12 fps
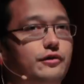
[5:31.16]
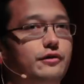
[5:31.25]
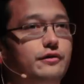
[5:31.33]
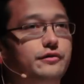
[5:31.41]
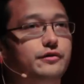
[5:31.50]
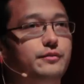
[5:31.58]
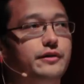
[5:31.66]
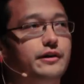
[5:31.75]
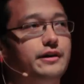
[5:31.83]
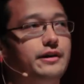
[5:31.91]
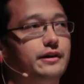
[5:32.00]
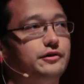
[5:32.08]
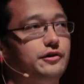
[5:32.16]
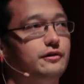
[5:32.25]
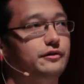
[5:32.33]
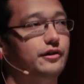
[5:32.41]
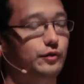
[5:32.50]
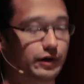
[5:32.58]
saw some of the Kinect
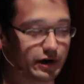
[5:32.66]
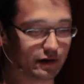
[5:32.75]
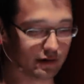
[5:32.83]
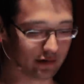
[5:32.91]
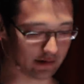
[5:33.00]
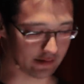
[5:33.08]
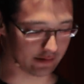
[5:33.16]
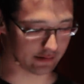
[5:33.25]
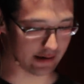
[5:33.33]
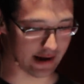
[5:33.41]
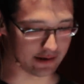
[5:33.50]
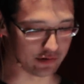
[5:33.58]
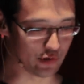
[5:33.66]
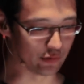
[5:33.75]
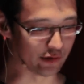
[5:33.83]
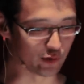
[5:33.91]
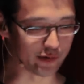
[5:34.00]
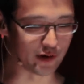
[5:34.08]
talks that were here uh, and know a
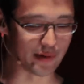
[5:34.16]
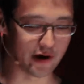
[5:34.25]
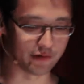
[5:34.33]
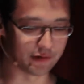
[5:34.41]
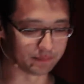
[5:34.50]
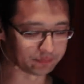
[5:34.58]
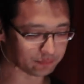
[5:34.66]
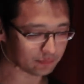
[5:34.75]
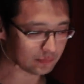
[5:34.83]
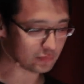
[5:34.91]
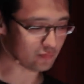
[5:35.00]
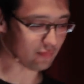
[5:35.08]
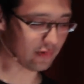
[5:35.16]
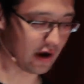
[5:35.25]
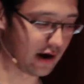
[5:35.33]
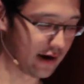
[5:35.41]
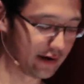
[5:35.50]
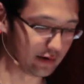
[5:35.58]
little bit about it.
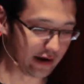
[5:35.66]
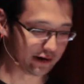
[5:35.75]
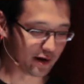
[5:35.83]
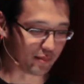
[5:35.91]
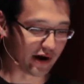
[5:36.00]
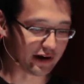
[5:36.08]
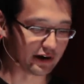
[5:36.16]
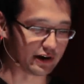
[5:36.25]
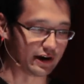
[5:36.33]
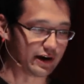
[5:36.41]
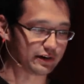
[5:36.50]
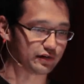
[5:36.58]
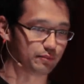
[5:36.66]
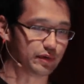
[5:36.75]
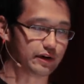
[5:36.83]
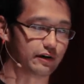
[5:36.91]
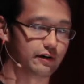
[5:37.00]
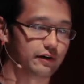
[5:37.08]
I ended up buying a Kinect
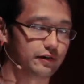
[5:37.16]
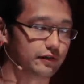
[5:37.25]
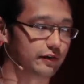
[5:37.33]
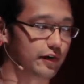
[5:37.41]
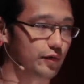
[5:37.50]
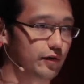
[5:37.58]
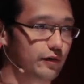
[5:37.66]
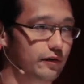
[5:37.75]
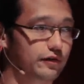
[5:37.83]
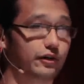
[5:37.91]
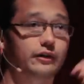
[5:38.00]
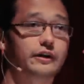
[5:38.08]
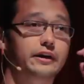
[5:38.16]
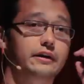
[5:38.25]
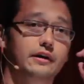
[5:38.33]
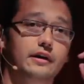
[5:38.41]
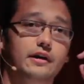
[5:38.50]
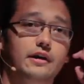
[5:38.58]
because there were suddenly
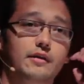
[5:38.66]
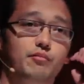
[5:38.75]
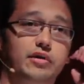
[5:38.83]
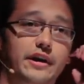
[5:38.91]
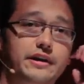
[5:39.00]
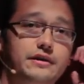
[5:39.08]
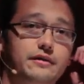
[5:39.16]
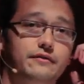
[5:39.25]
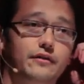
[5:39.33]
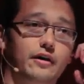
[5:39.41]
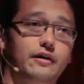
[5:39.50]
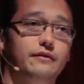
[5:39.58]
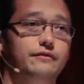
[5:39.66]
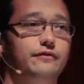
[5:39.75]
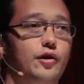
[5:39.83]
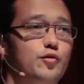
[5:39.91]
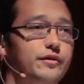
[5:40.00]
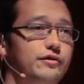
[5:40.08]
plenty of, of
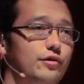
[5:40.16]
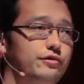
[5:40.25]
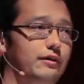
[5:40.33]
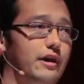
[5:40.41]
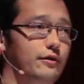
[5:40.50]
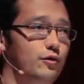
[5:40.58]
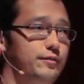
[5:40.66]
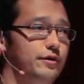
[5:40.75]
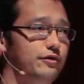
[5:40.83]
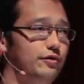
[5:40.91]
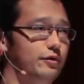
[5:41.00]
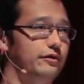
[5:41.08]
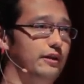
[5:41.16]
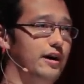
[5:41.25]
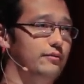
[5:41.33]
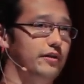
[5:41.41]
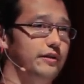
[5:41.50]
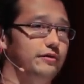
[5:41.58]
open, source open source
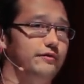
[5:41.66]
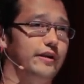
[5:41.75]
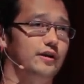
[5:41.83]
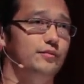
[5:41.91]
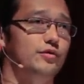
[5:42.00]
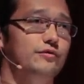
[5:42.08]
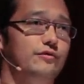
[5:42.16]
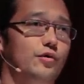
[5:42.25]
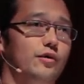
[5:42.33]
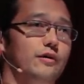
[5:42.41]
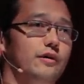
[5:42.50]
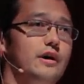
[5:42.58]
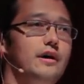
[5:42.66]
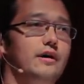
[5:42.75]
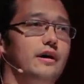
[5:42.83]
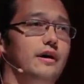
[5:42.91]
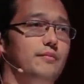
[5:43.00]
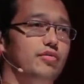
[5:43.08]
libraries available for
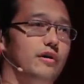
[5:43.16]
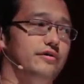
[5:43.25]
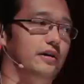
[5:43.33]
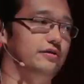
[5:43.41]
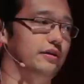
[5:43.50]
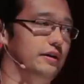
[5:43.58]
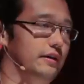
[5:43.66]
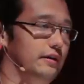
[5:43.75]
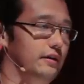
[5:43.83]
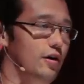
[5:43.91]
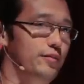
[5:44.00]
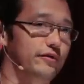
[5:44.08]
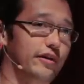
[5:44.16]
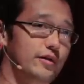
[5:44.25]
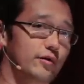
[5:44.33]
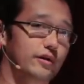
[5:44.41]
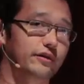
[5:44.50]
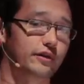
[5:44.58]
uh, processing open
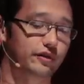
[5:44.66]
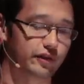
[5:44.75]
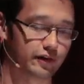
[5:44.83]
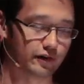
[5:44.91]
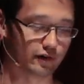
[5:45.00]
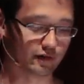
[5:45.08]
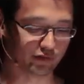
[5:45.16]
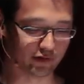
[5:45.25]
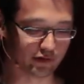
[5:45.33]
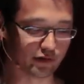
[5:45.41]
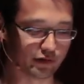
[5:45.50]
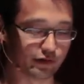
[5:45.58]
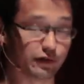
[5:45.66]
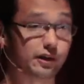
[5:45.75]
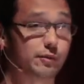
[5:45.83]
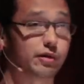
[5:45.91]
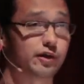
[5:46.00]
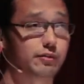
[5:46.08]
frameworks and Cinder. Cinder is the C++